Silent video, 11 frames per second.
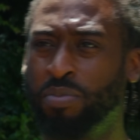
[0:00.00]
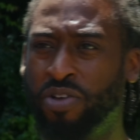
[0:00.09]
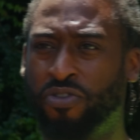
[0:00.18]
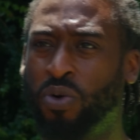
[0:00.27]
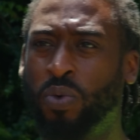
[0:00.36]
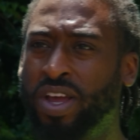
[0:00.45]
me
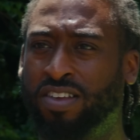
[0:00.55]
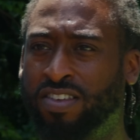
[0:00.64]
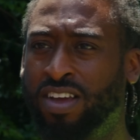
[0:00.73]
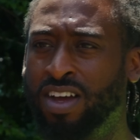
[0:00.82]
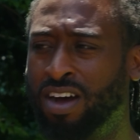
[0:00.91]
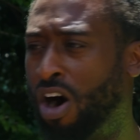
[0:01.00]
for weeks,
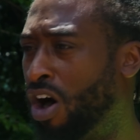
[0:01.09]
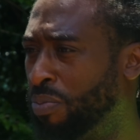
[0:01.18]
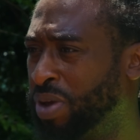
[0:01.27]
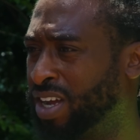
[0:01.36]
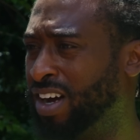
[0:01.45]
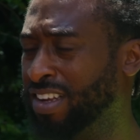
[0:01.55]
all
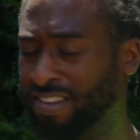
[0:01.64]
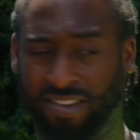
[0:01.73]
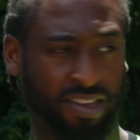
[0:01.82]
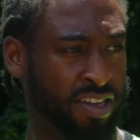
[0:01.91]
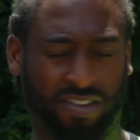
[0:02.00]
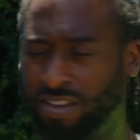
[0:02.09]
because
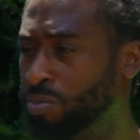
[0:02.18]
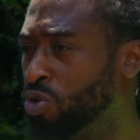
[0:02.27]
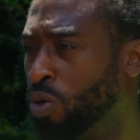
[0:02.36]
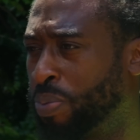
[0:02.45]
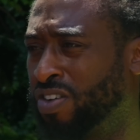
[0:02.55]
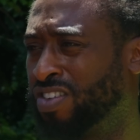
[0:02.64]
some new
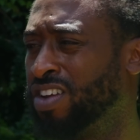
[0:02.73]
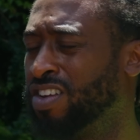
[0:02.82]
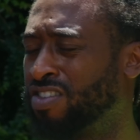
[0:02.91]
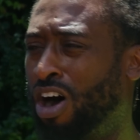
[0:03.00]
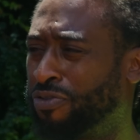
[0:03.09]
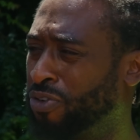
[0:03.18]
person is
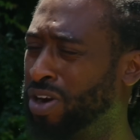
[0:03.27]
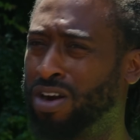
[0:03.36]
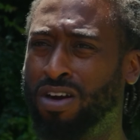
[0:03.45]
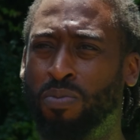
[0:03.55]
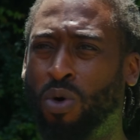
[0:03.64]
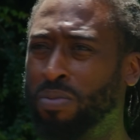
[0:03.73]
offering her more